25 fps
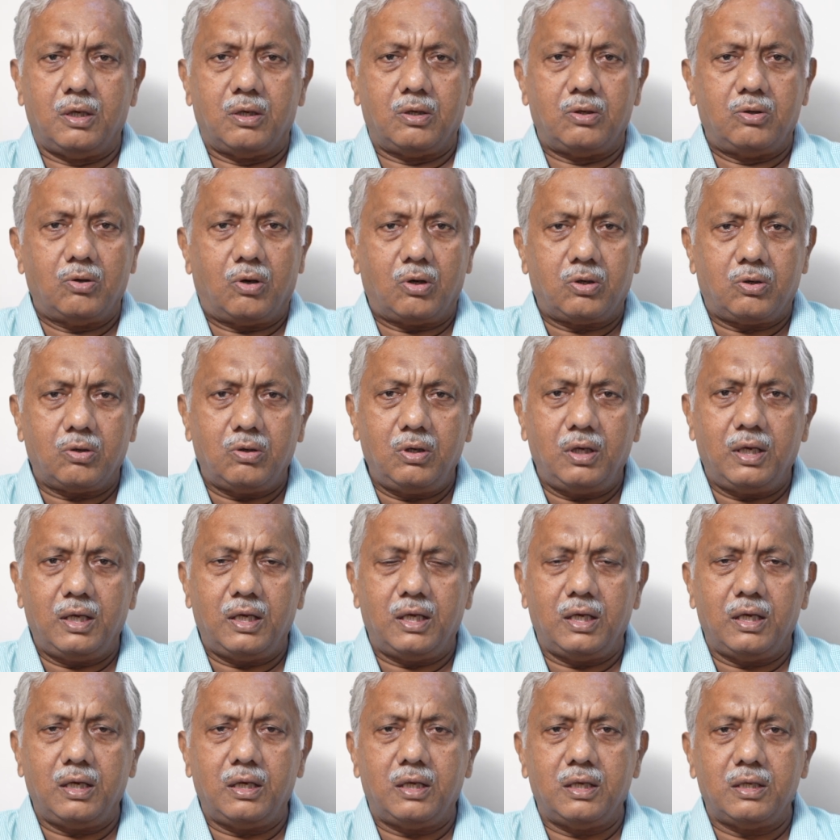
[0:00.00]
not only
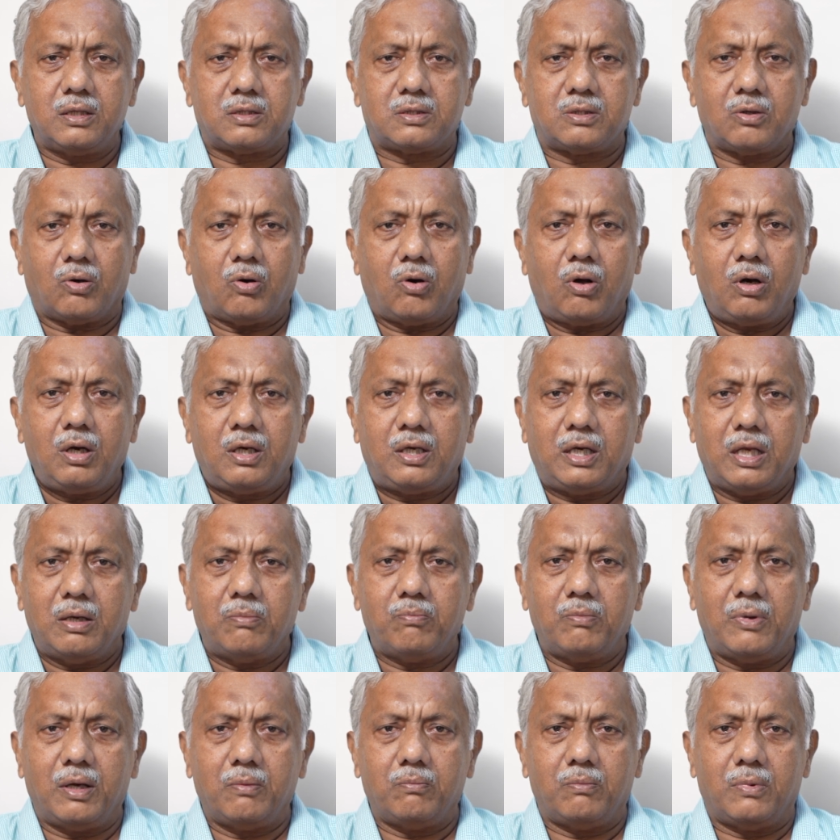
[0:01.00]
he, his all team
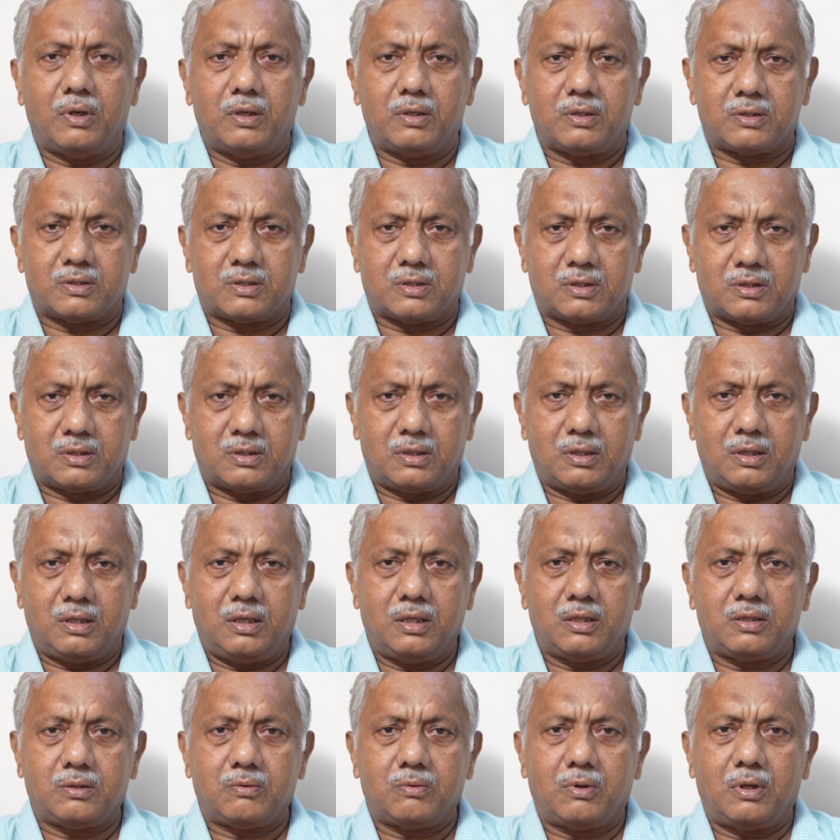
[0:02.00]
members
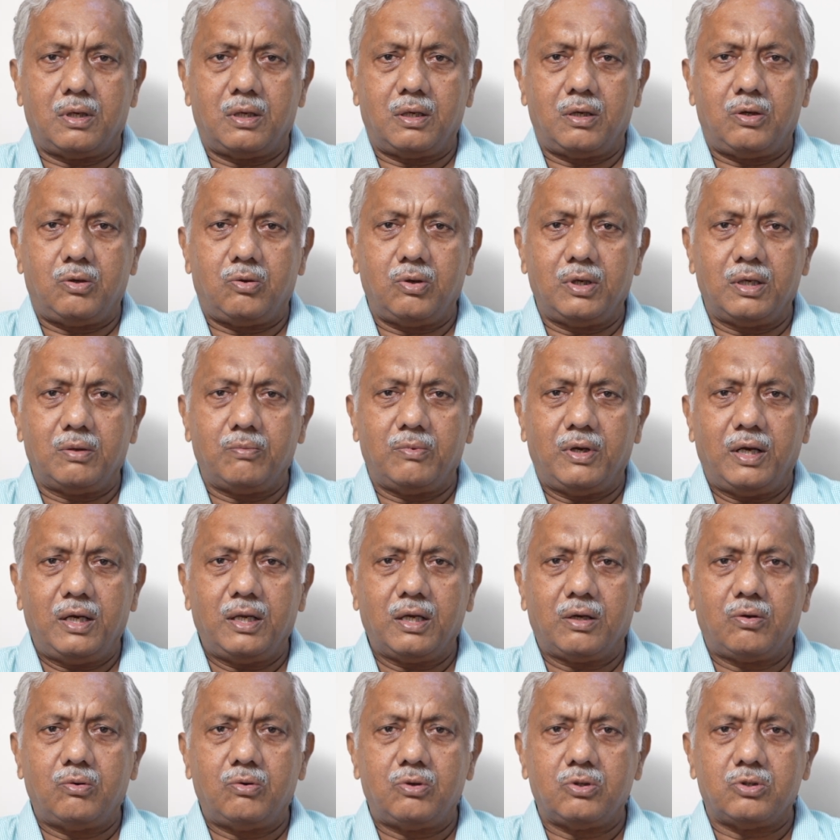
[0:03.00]
is uh, doing very
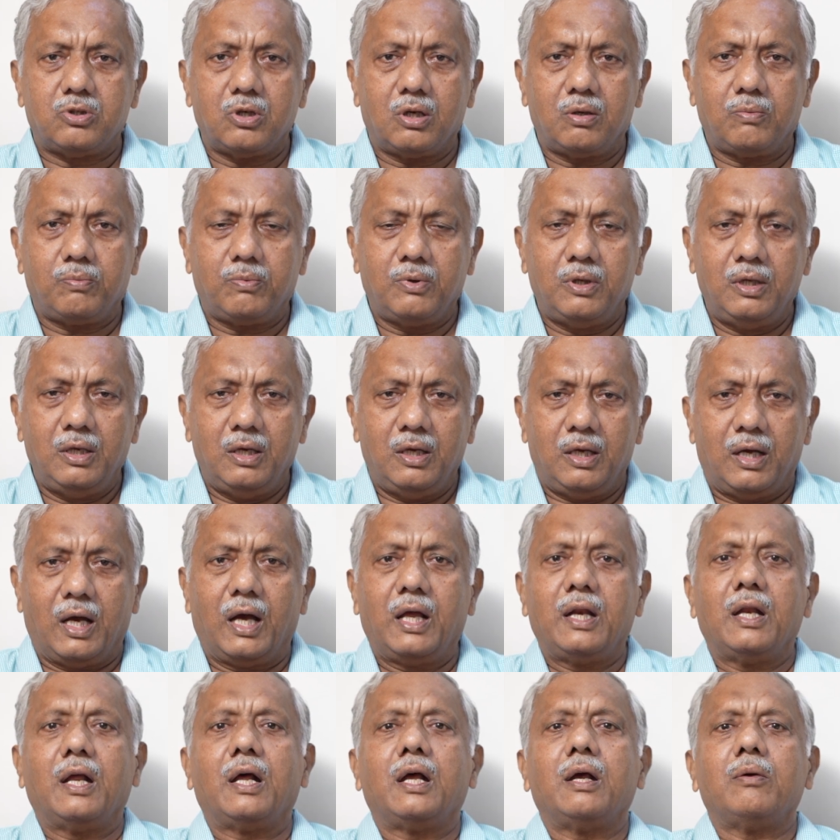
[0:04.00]
good job
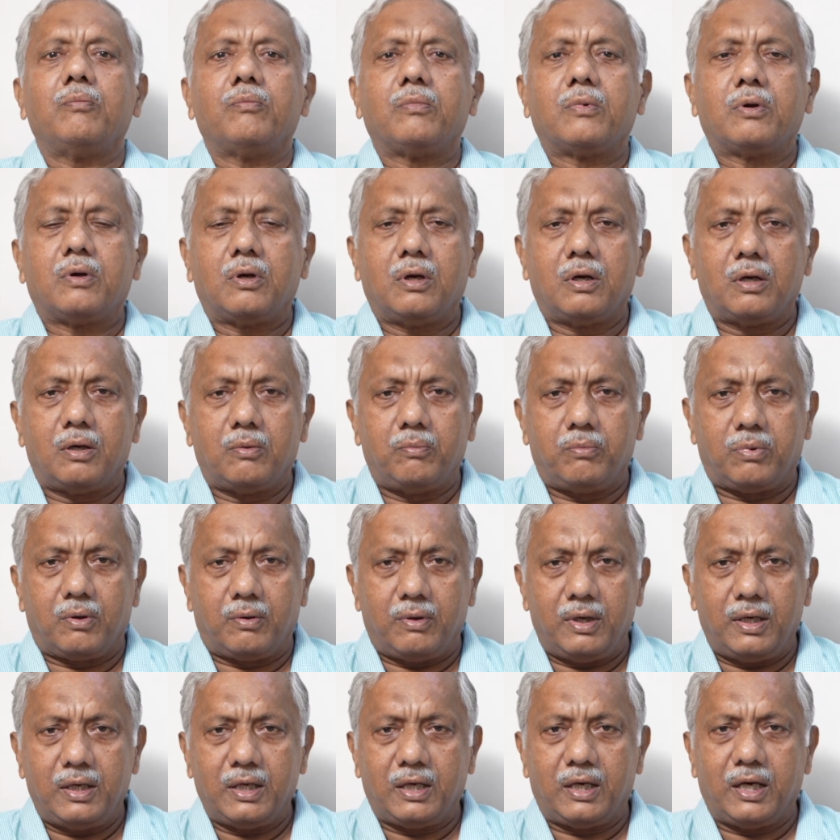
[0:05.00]
and I am uh,
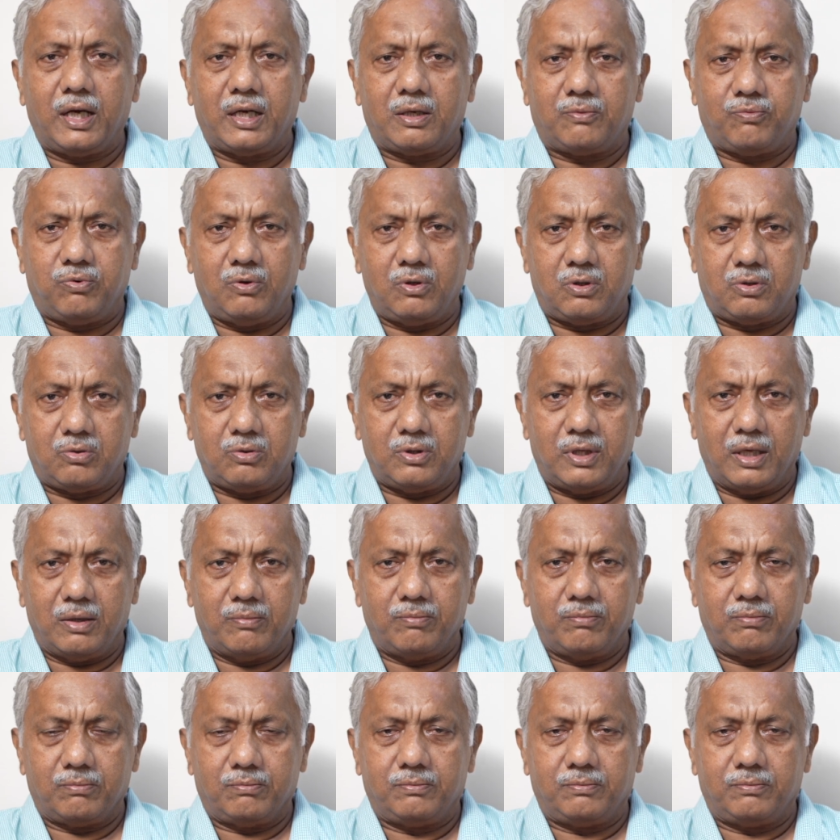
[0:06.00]
very grateful to them.